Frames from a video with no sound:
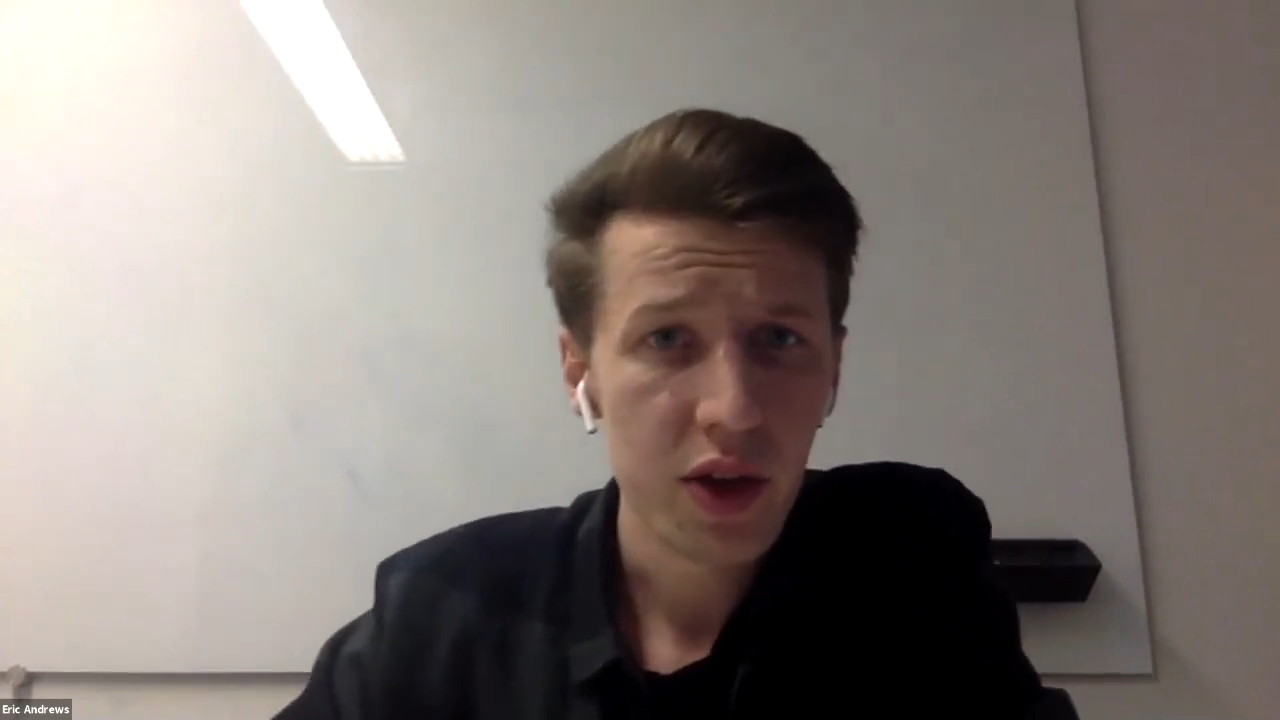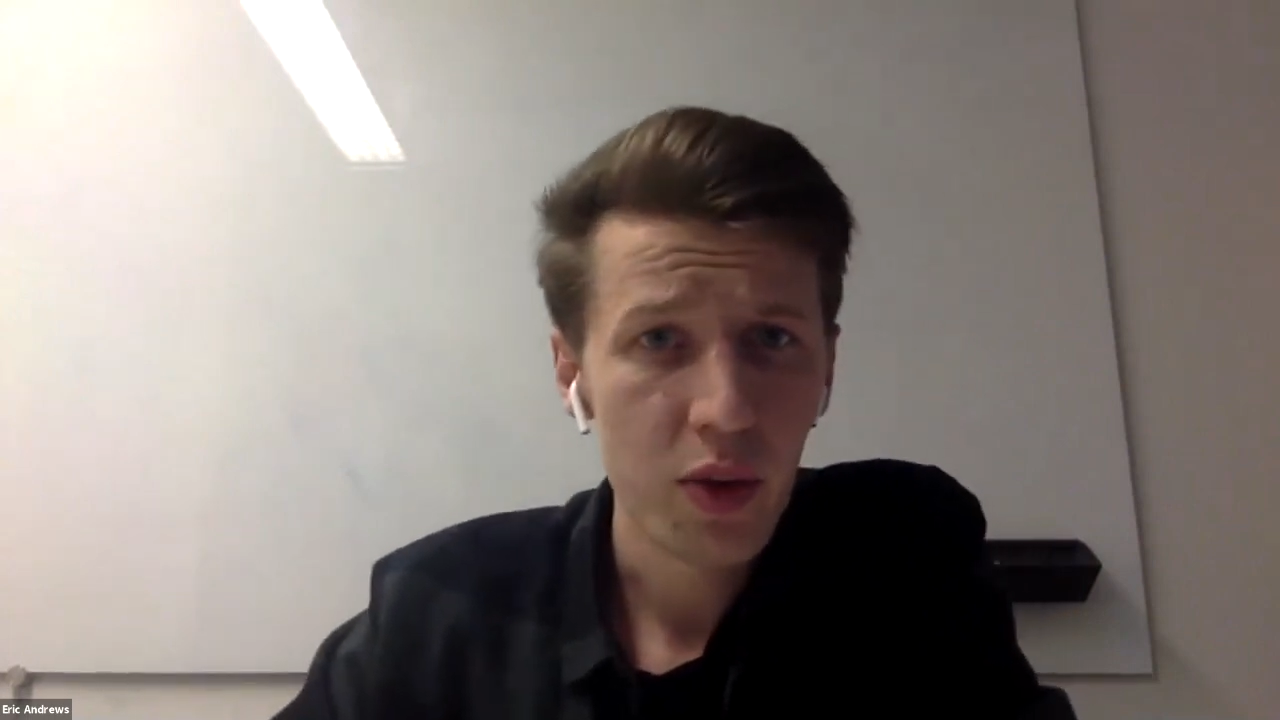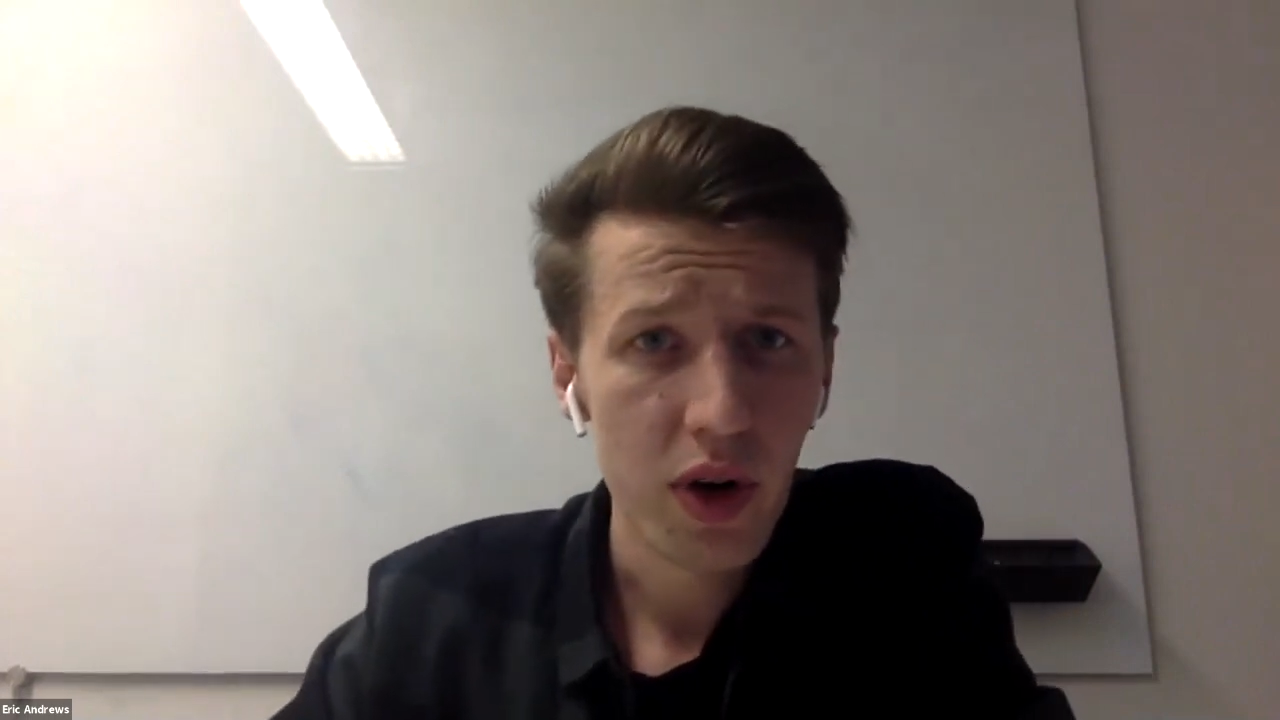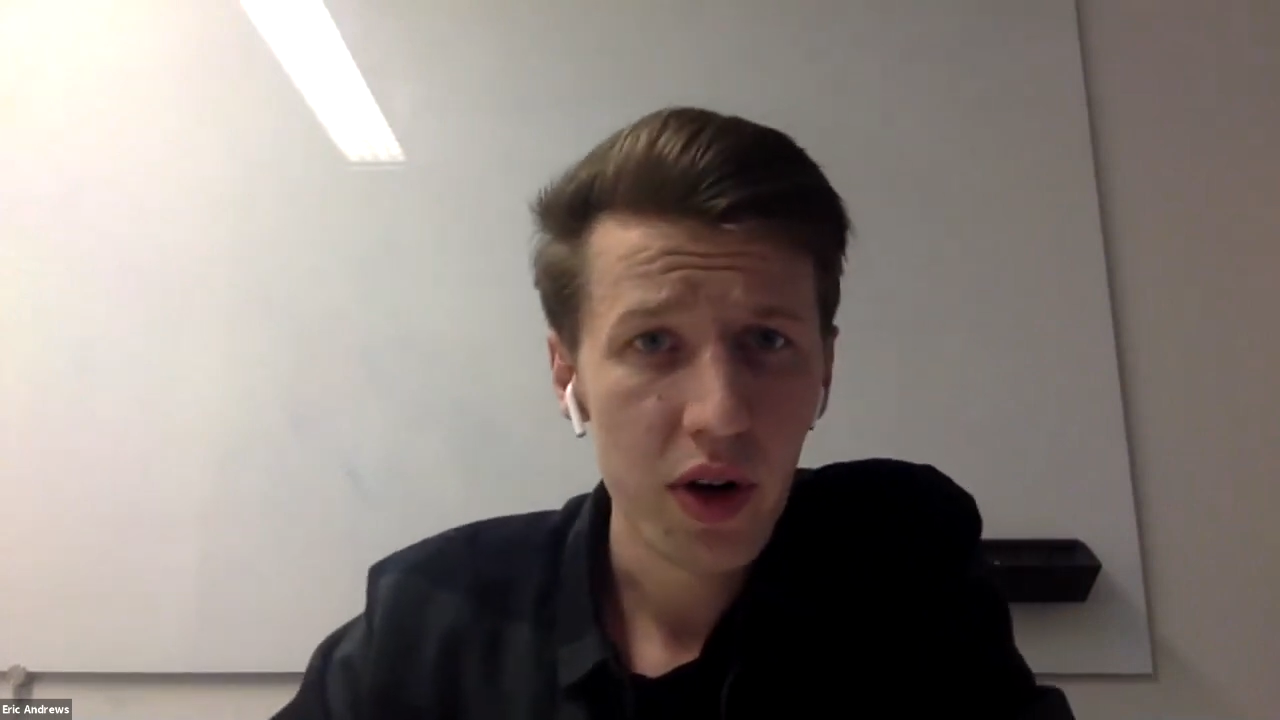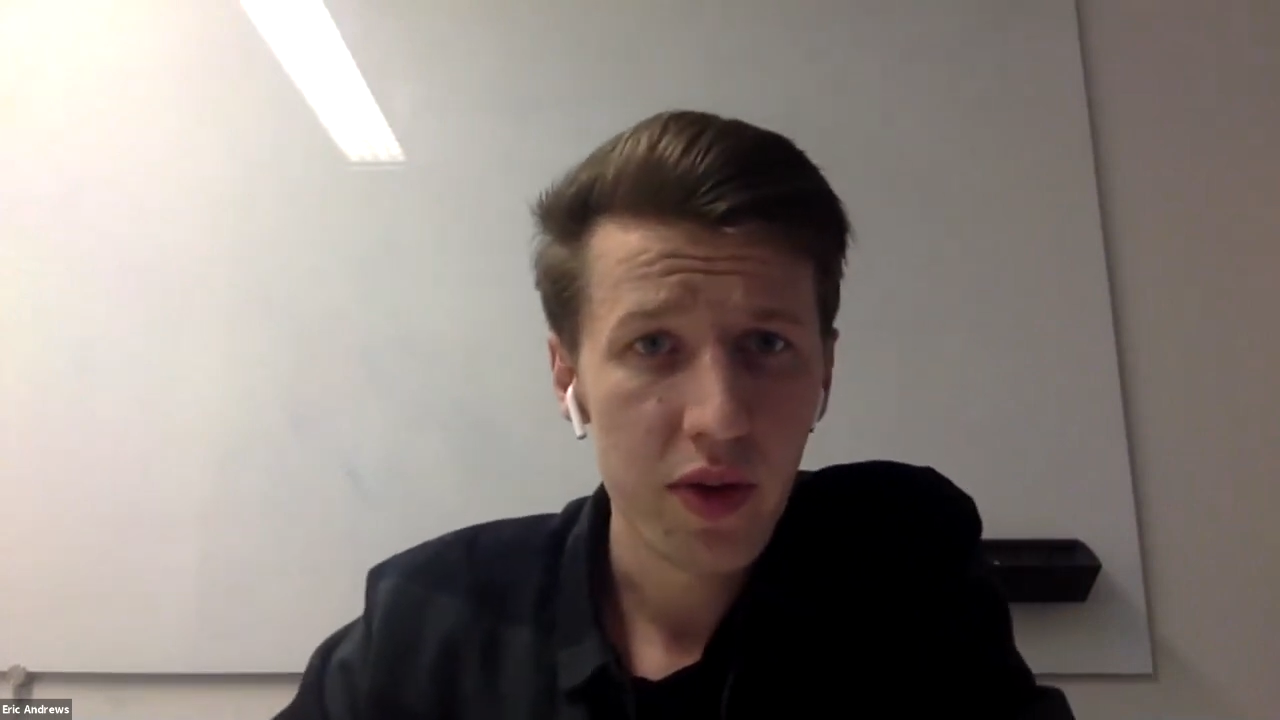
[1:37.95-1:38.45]

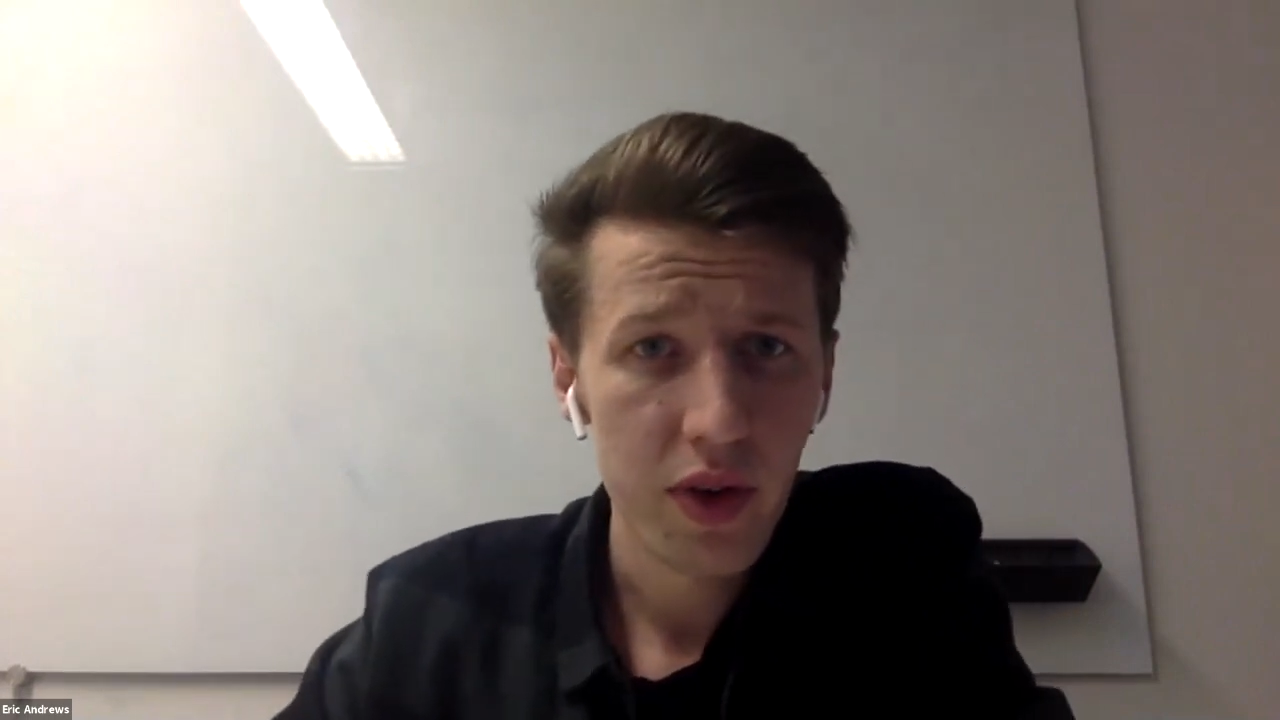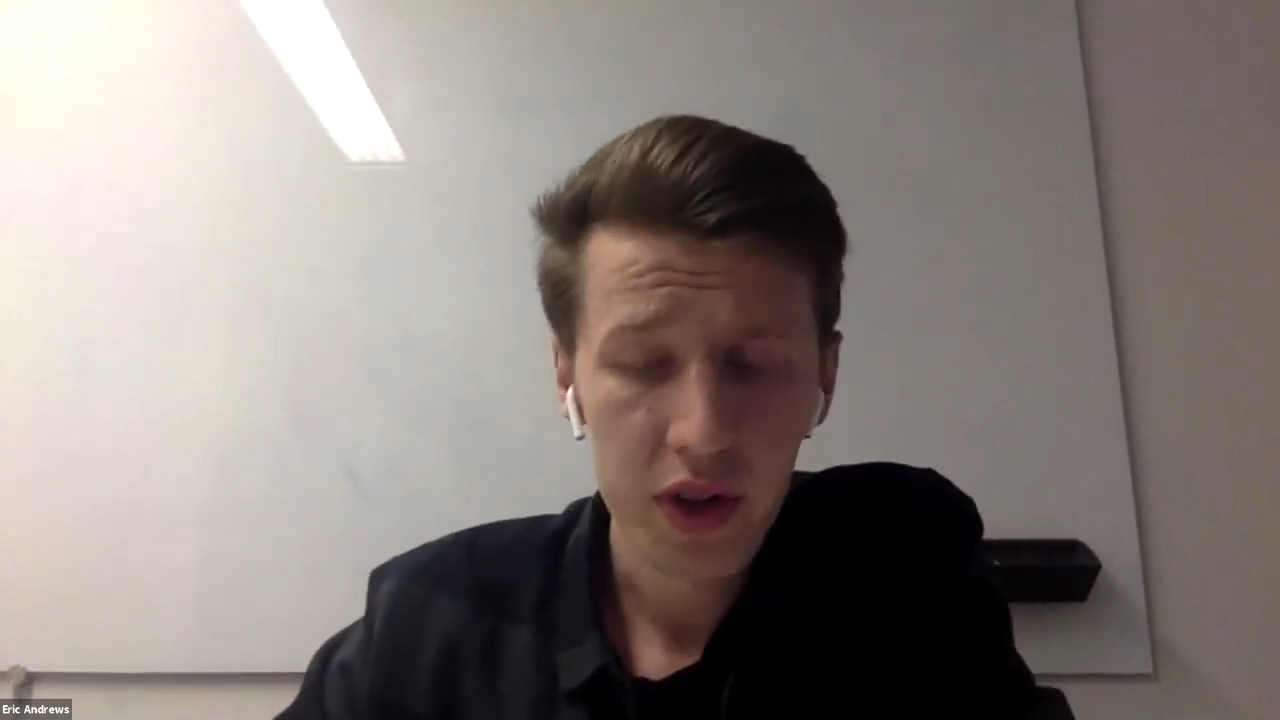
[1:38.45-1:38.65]
network